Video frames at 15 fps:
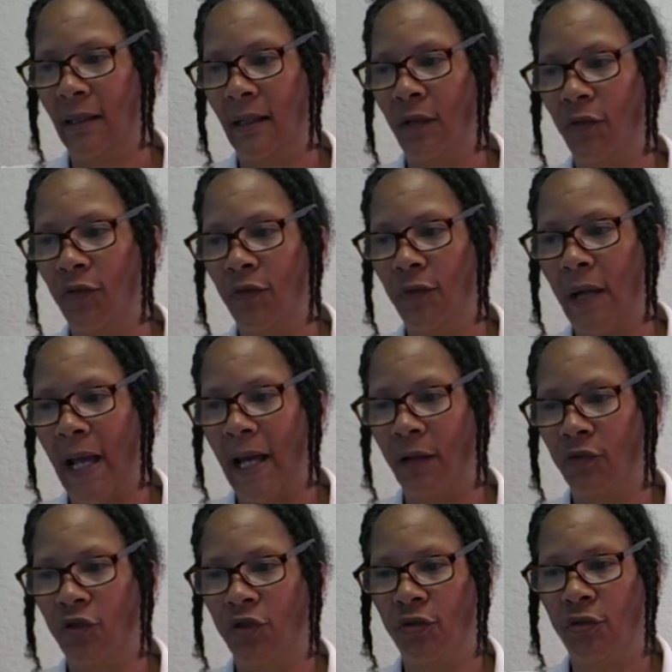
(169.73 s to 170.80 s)

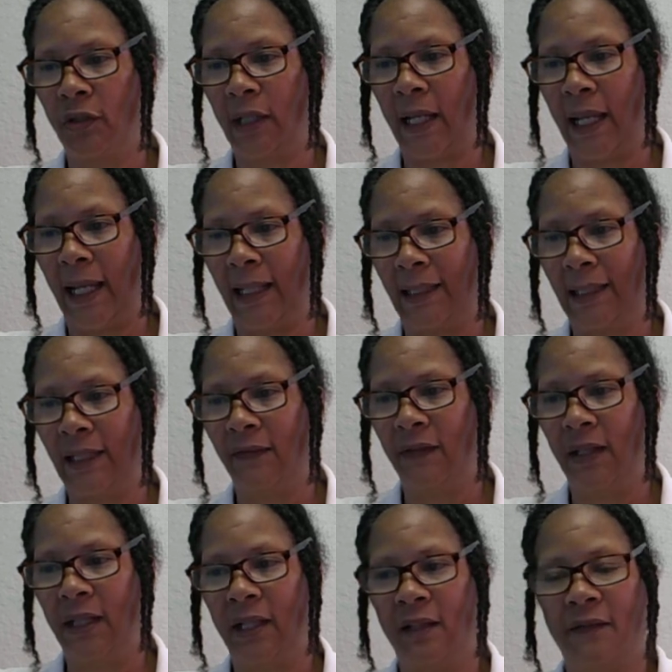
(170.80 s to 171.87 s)
throughout Judah and even
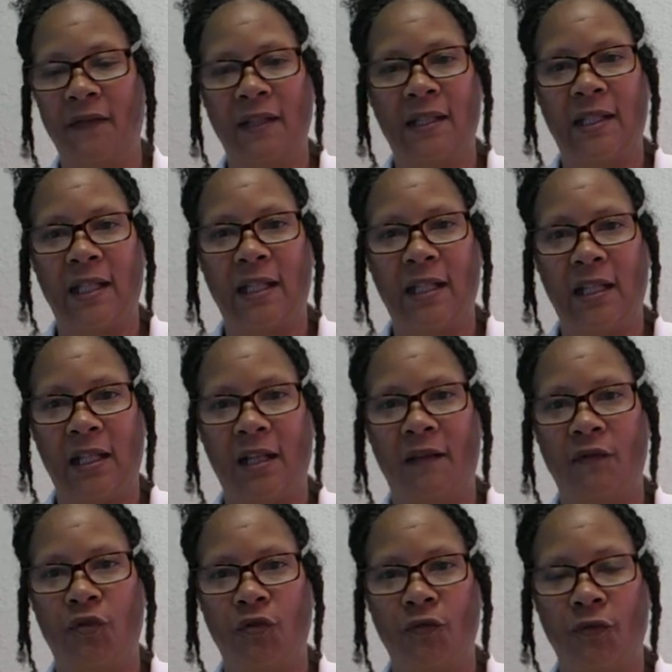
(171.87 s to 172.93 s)
in the vicinity of
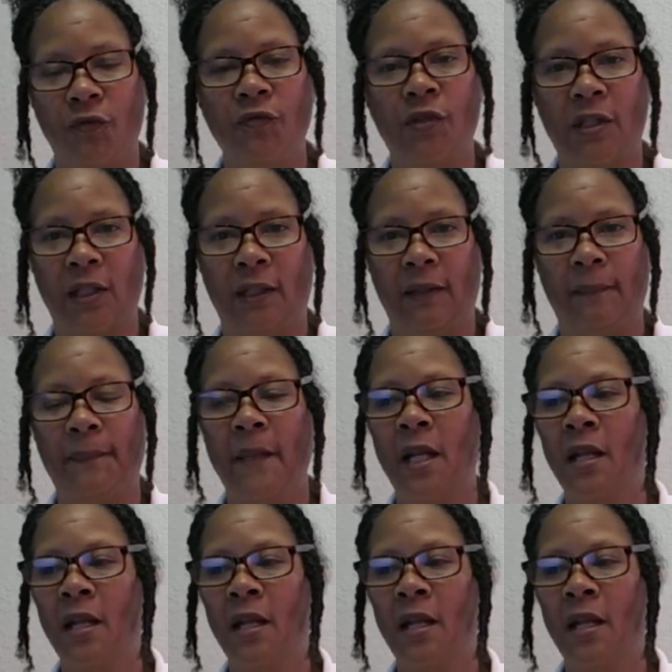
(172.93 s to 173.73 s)
Jerusalem.